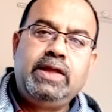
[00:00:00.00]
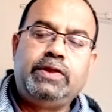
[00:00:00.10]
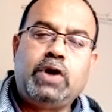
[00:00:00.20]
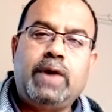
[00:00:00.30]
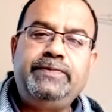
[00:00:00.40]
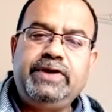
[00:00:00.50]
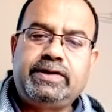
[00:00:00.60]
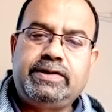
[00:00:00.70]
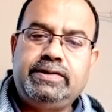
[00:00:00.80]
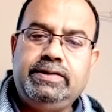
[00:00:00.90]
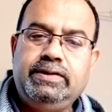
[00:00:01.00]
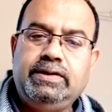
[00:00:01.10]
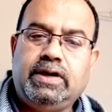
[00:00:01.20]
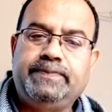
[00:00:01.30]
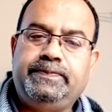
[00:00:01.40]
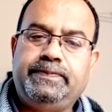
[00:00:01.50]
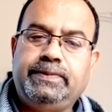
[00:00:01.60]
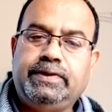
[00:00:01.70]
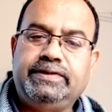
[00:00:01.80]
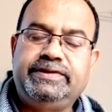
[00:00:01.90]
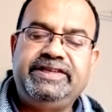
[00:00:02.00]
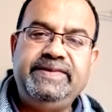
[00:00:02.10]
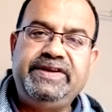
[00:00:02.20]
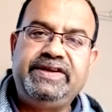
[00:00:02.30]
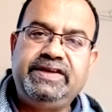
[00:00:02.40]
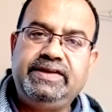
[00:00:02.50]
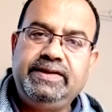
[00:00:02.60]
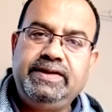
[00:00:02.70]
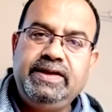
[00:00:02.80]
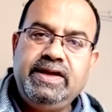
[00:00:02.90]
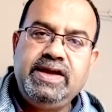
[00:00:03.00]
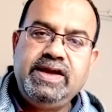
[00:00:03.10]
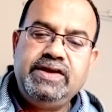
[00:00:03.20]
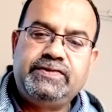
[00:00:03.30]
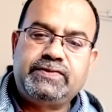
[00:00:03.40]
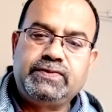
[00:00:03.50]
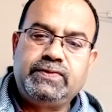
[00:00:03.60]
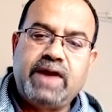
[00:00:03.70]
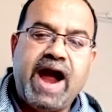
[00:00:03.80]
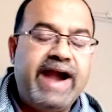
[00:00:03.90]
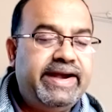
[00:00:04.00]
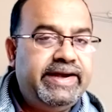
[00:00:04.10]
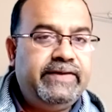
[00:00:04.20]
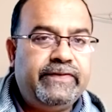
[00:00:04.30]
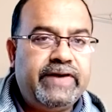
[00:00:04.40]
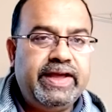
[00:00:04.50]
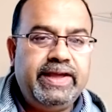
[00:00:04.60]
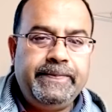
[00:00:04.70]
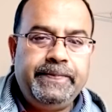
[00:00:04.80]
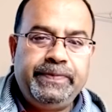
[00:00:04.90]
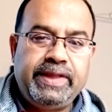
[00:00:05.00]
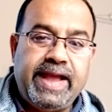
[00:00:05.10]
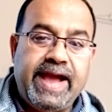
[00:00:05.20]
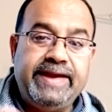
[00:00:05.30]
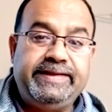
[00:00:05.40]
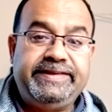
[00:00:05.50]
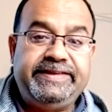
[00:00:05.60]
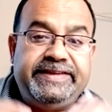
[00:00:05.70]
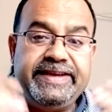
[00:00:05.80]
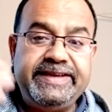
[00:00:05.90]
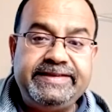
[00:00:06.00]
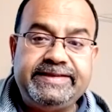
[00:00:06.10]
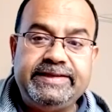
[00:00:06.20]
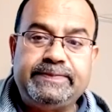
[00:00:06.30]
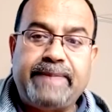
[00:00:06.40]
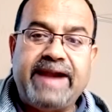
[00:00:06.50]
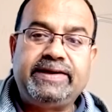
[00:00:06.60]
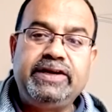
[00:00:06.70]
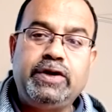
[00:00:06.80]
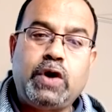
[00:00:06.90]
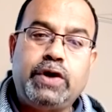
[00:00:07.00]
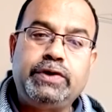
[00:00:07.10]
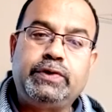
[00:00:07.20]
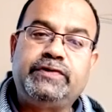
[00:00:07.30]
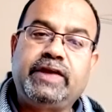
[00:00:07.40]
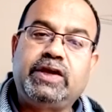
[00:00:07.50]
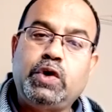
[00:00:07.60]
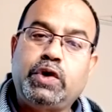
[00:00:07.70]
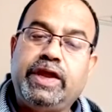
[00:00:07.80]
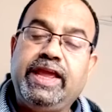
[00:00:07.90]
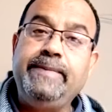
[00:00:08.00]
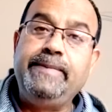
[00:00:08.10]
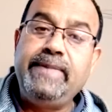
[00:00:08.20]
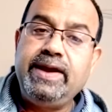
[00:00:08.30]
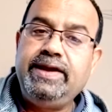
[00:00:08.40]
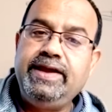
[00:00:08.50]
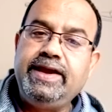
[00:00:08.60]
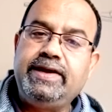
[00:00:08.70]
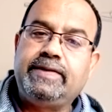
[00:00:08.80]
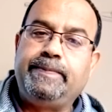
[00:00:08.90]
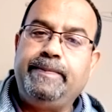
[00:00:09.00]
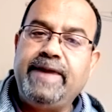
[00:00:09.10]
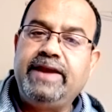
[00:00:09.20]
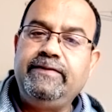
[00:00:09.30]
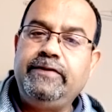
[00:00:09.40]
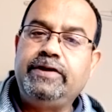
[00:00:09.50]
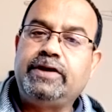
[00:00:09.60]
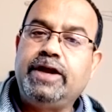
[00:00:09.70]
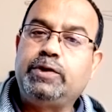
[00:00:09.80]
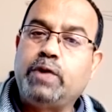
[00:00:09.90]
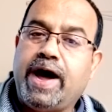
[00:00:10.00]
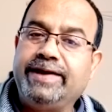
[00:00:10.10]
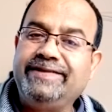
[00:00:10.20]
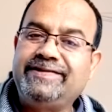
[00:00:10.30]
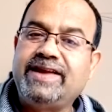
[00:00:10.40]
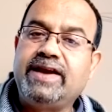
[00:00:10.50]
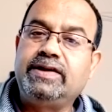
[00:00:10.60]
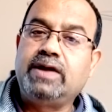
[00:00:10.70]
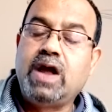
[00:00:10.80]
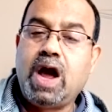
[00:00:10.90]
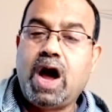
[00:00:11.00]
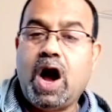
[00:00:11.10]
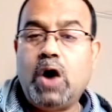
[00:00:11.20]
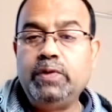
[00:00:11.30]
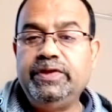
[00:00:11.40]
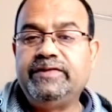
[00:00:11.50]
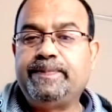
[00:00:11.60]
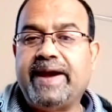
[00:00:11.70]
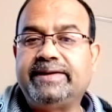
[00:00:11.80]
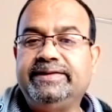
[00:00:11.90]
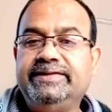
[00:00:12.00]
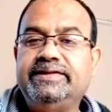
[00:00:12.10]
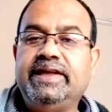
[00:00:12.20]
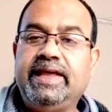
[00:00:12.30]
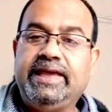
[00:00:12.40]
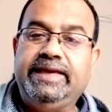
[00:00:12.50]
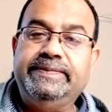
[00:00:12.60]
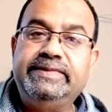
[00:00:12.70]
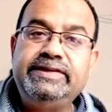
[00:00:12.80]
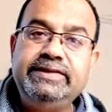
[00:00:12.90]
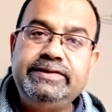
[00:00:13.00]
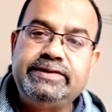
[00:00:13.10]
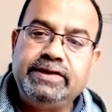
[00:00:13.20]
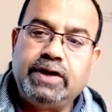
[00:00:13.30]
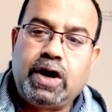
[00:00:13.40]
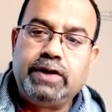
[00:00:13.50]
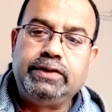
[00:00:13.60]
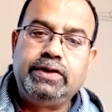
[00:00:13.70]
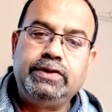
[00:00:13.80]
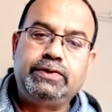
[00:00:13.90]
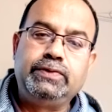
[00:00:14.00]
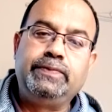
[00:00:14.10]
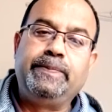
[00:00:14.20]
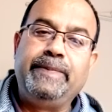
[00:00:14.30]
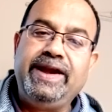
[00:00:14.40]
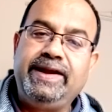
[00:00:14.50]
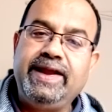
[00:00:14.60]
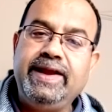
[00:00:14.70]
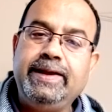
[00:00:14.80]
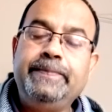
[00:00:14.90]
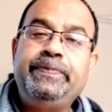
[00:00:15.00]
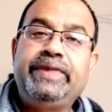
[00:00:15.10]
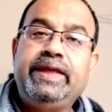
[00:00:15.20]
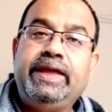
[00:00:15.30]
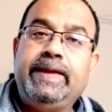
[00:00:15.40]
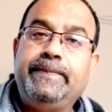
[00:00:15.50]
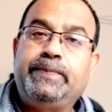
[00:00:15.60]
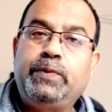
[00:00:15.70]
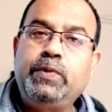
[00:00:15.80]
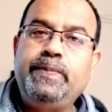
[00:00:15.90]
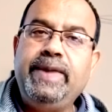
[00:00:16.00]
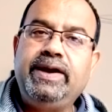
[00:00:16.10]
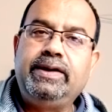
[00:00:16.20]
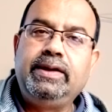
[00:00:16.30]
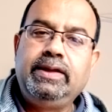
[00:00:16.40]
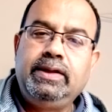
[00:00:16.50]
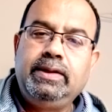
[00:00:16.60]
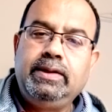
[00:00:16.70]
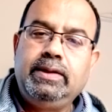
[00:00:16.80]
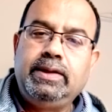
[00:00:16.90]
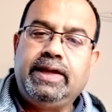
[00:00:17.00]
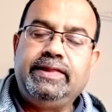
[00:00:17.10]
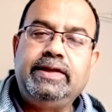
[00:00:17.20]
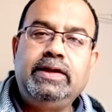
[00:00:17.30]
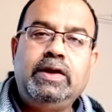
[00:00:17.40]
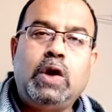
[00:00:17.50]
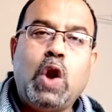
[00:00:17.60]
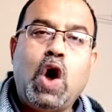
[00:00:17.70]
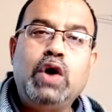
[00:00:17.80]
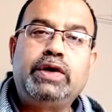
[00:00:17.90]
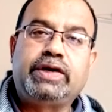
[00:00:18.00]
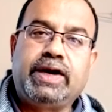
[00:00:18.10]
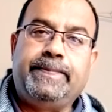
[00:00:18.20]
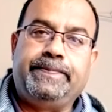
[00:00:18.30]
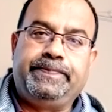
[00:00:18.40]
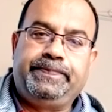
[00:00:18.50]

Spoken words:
The object of CBT is to identify and change this pattern in order to secure immediate benefit and to understand how these patterns emerged in order to maintain improvement in the long term.